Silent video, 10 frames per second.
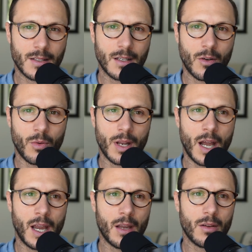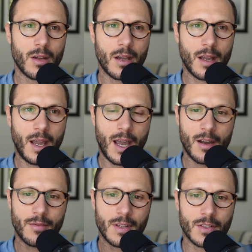You know, when I
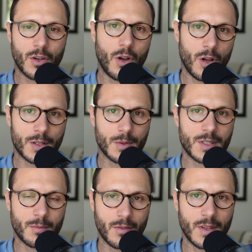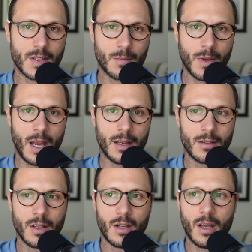have these calls with some of these men,